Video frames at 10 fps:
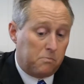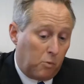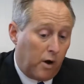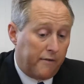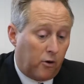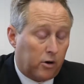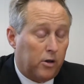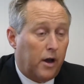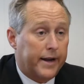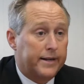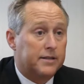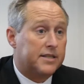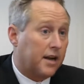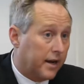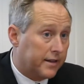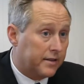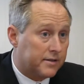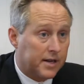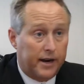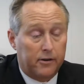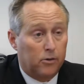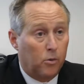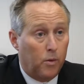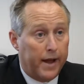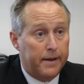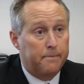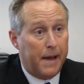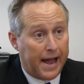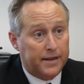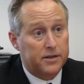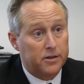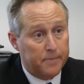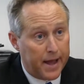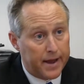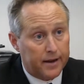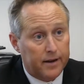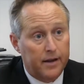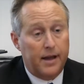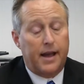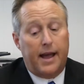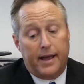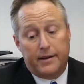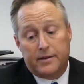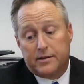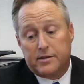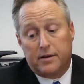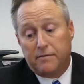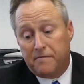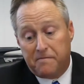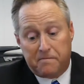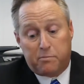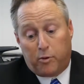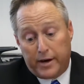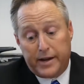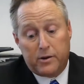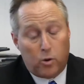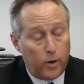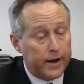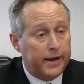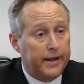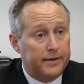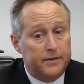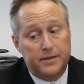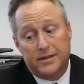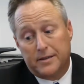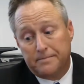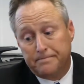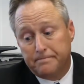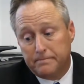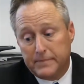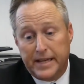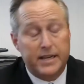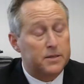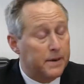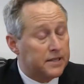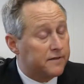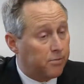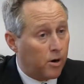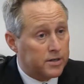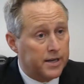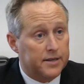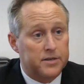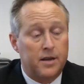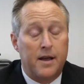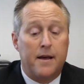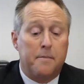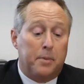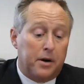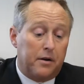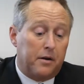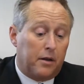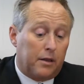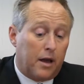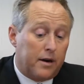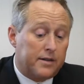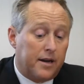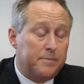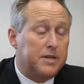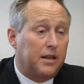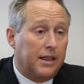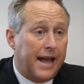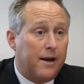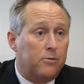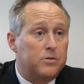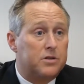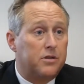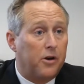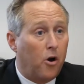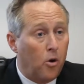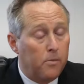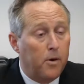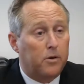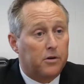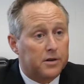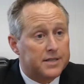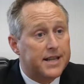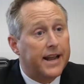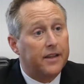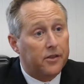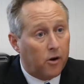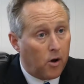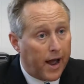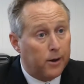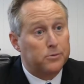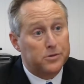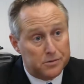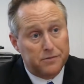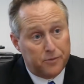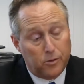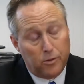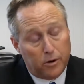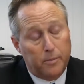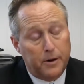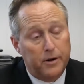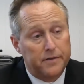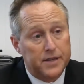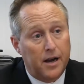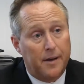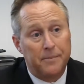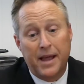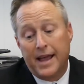we'll have our client sign the title away back to the bank, and it's a pretty quick and uh, inexpensive process. But a lot of times it allows the homeowner to stay in their house for a longer period of time.